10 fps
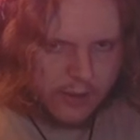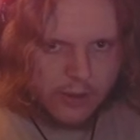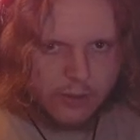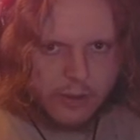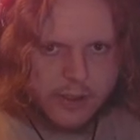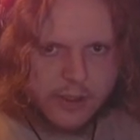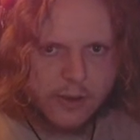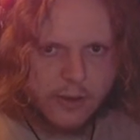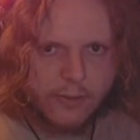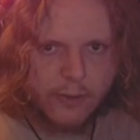Risk
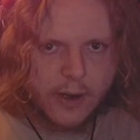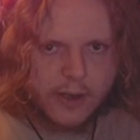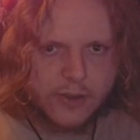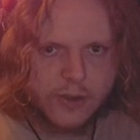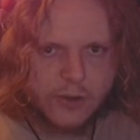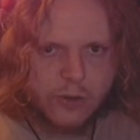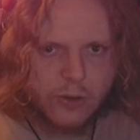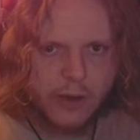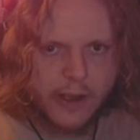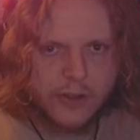of Rain
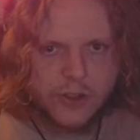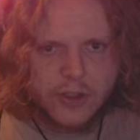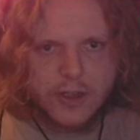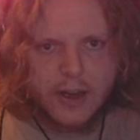2 Engineer.